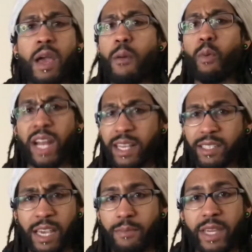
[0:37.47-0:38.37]
when I
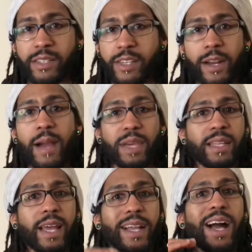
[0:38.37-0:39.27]
say mid-tier, I
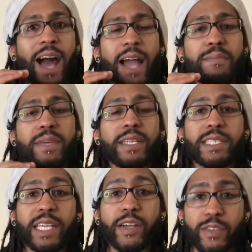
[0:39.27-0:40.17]
mean like high
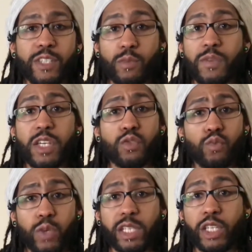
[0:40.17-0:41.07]
mid-tier. This movie is
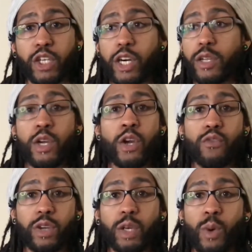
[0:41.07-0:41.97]
really good,
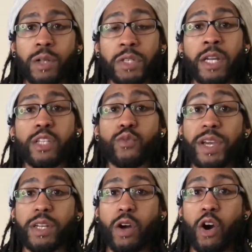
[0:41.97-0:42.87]
really well done. It's
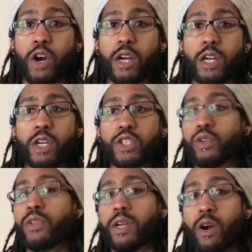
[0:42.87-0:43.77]
rated R,
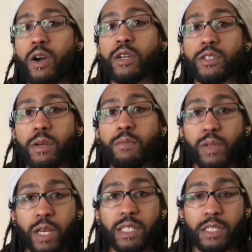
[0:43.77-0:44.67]
so there are some
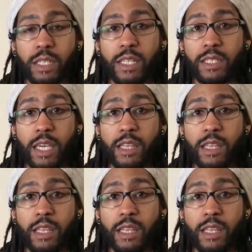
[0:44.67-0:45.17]
bloody scenes in the